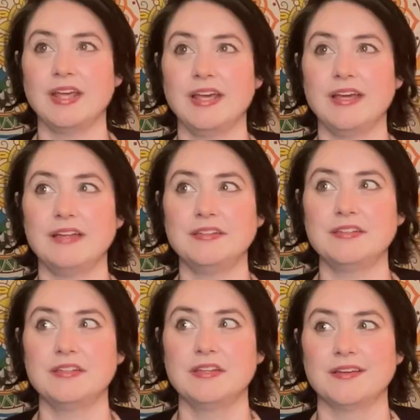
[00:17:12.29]
And
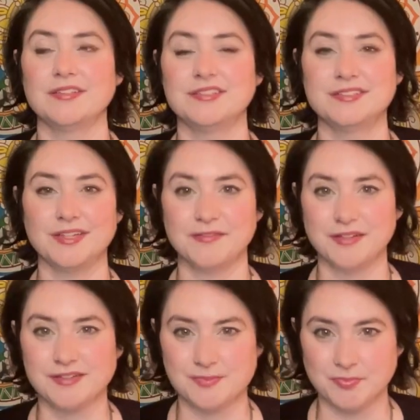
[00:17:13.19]
she's giving
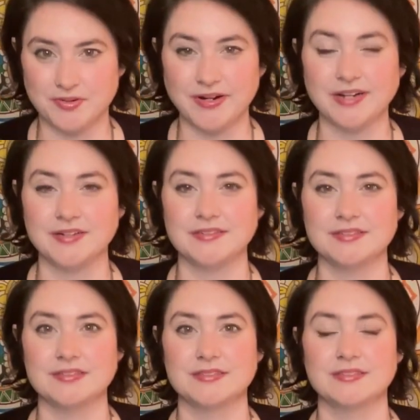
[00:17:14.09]
us
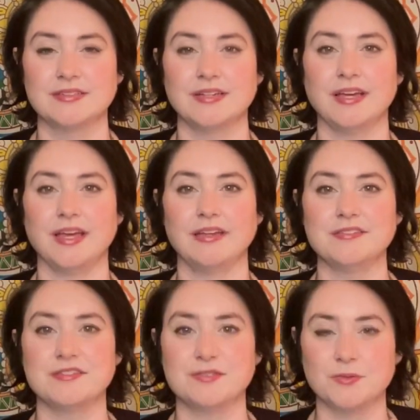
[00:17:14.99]
prayers and
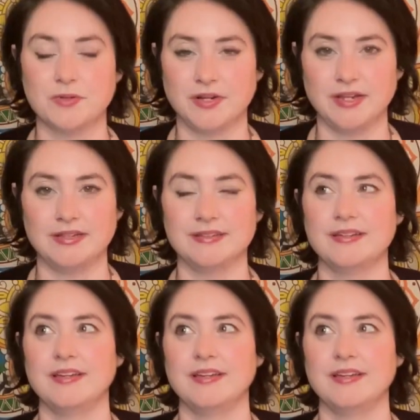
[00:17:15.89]
story